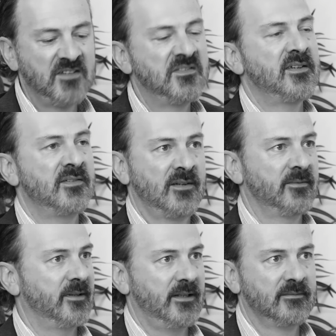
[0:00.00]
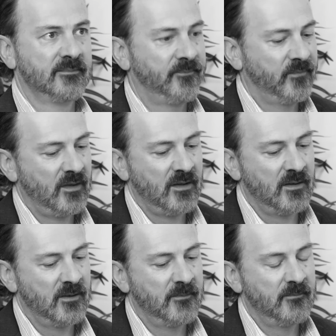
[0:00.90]
Consistently,
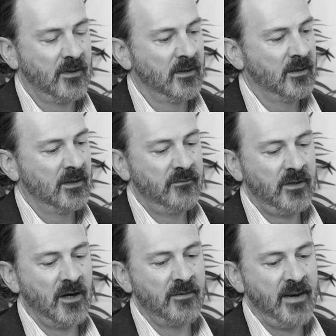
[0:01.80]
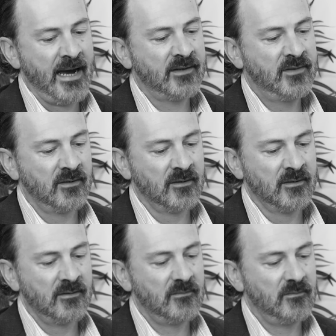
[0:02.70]
um, if you go back
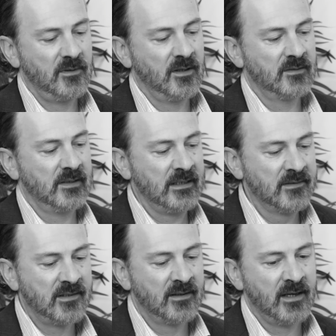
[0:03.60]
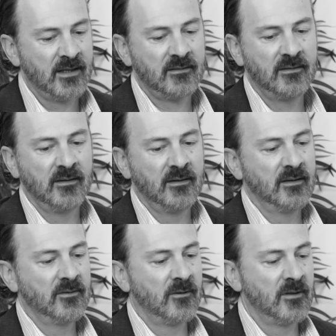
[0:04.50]
to you know the internet,
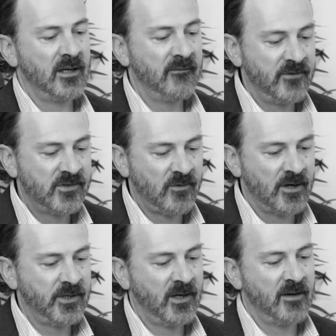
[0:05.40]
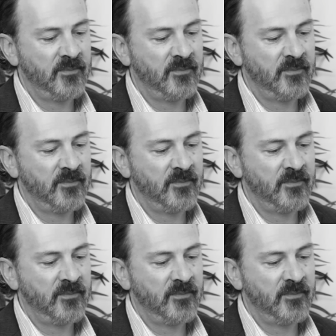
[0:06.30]
all the infrastructure